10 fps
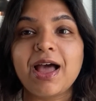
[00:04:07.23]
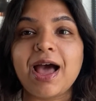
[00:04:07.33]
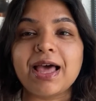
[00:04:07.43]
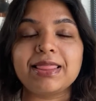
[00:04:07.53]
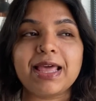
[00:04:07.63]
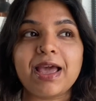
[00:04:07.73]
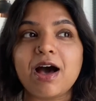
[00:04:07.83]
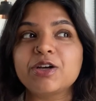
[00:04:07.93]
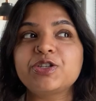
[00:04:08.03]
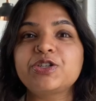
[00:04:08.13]
and there
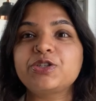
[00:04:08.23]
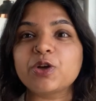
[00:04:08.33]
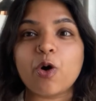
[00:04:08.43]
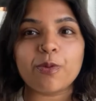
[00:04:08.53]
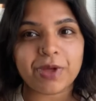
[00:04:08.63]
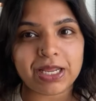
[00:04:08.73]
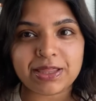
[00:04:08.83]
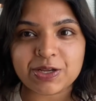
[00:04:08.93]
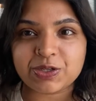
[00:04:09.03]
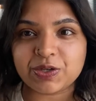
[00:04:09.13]
are so many
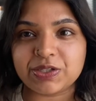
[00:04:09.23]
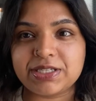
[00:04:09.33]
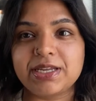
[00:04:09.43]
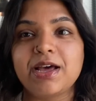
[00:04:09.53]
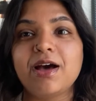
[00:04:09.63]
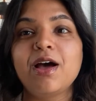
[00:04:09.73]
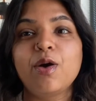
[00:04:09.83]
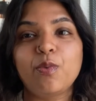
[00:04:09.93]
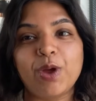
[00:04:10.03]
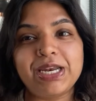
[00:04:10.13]
things to consider
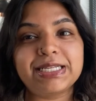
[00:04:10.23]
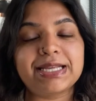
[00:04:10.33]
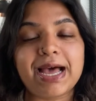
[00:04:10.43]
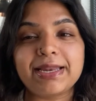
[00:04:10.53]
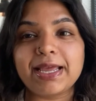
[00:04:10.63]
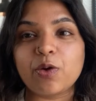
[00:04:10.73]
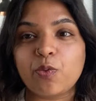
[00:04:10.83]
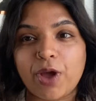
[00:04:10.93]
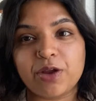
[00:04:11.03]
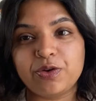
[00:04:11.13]
when deciding
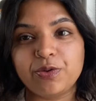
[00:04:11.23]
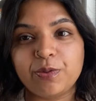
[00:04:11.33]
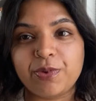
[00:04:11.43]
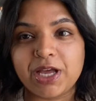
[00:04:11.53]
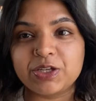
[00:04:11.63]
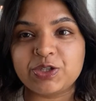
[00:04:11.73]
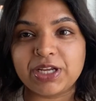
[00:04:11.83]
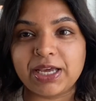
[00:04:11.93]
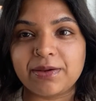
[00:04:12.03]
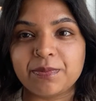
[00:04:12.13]
where to do a
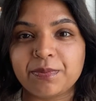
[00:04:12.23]
PhD.